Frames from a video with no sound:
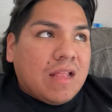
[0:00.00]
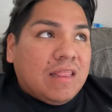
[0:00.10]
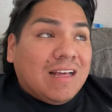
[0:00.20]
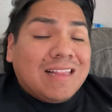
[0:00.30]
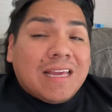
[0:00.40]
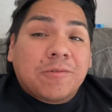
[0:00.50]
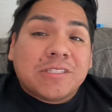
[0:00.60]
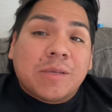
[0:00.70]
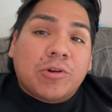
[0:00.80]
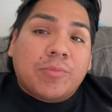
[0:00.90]
Luckily I
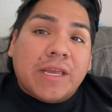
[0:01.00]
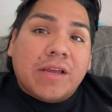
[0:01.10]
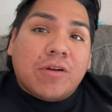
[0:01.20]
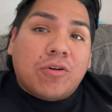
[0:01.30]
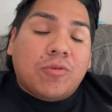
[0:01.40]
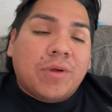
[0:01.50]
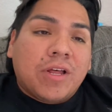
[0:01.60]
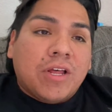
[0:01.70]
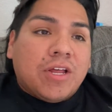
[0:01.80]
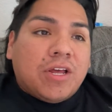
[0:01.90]
was able to make it home.
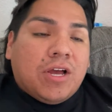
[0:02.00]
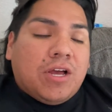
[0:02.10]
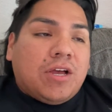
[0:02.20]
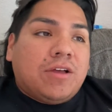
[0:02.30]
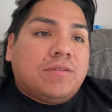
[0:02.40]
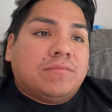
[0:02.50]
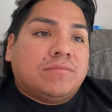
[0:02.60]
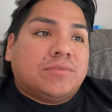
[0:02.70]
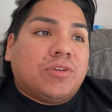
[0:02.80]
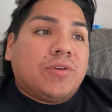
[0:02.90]

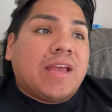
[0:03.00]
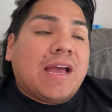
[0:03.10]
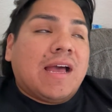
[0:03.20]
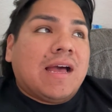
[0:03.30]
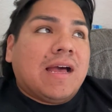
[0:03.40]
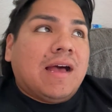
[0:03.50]
Um so yeah,